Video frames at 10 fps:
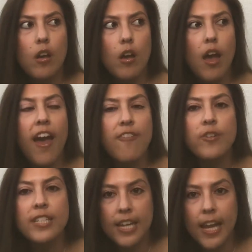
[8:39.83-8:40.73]

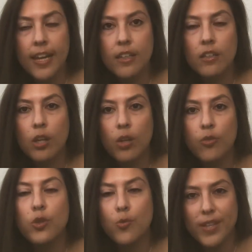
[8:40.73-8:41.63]
every day
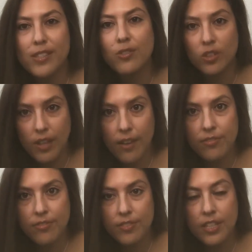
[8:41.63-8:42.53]
for the rest of her life.
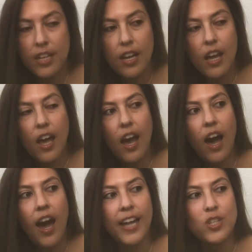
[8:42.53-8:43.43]

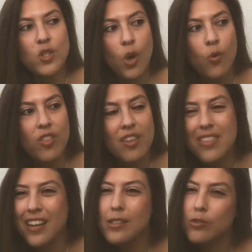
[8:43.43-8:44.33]
I don't think
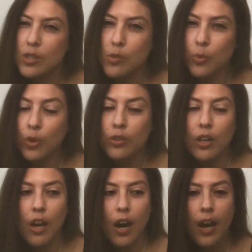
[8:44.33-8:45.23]
that's feasible.
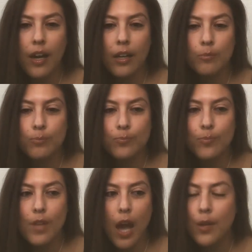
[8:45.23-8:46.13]
I
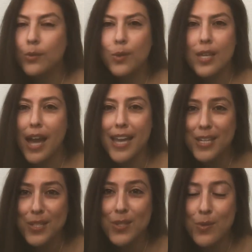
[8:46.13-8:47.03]
don't know that I
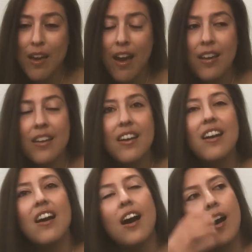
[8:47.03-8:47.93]
could do that
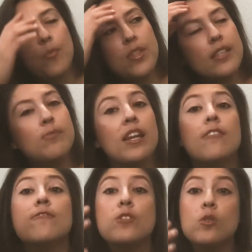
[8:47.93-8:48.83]
with as many
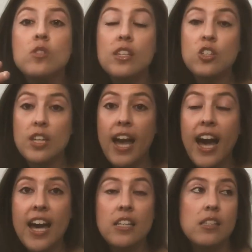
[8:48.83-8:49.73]
foods as she
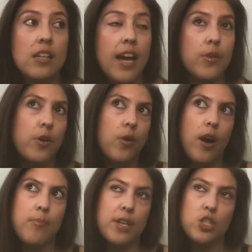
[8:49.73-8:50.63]
has, and I don't know
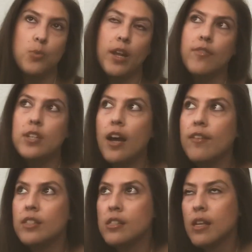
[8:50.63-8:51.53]
how many she would have to
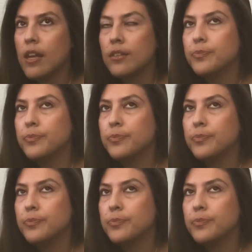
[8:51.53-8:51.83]
have. Let's say